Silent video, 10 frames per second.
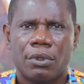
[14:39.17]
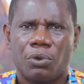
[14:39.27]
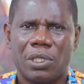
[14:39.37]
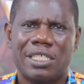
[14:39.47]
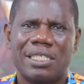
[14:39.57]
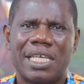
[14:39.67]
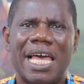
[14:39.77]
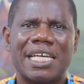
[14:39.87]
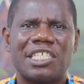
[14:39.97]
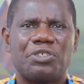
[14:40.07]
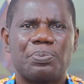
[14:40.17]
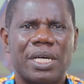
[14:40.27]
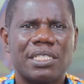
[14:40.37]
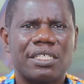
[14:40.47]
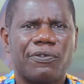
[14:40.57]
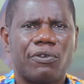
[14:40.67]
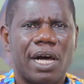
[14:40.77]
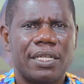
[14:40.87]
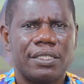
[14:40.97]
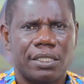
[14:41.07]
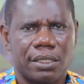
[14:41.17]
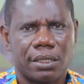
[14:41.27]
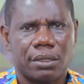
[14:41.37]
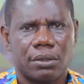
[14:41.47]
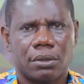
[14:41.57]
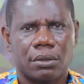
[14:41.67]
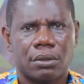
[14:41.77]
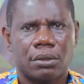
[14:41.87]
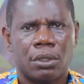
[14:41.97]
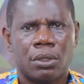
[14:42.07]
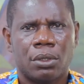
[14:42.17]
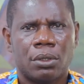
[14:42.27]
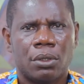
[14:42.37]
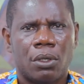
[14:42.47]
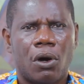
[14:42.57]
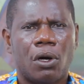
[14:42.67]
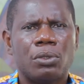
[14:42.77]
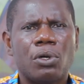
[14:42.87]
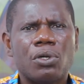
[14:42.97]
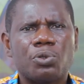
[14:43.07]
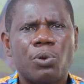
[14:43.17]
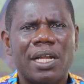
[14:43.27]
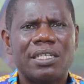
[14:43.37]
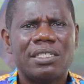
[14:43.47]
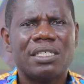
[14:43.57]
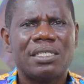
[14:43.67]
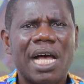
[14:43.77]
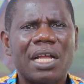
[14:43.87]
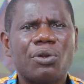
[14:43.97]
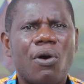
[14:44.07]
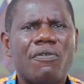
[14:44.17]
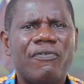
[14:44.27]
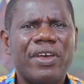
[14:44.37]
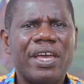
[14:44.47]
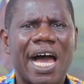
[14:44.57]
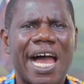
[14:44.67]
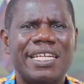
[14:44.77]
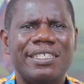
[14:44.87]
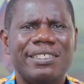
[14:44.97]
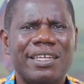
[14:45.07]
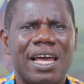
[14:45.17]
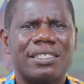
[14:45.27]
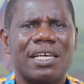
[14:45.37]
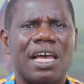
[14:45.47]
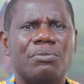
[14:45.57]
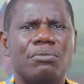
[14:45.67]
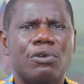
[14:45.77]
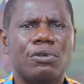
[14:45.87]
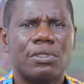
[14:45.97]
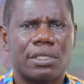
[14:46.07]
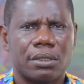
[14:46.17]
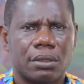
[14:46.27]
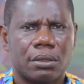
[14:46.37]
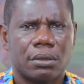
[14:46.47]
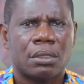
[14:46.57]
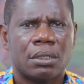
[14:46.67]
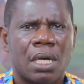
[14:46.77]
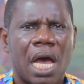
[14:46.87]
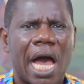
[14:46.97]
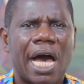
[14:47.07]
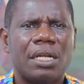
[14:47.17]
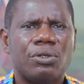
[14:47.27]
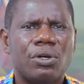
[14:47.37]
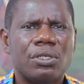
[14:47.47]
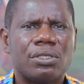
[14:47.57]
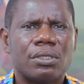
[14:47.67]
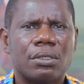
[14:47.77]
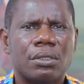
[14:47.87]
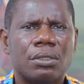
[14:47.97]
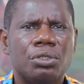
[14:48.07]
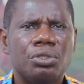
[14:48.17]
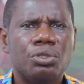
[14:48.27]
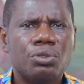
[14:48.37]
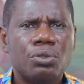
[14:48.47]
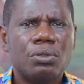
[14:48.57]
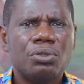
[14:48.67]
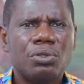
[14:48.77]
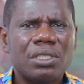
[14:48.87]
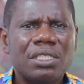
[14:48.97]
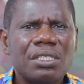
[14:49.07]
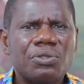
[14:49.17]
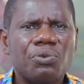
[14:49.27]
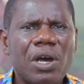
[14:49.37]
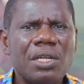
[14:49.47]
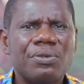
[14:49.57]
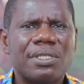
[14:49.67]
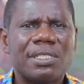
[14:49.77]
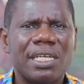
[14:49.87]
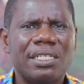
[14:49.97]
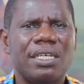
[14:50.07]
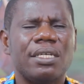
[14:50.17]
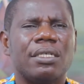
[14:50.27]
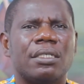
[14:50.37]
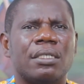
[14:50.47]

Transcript: which is the expressive qualities, or those qualities that convey ideas and moods, are those you notice when you study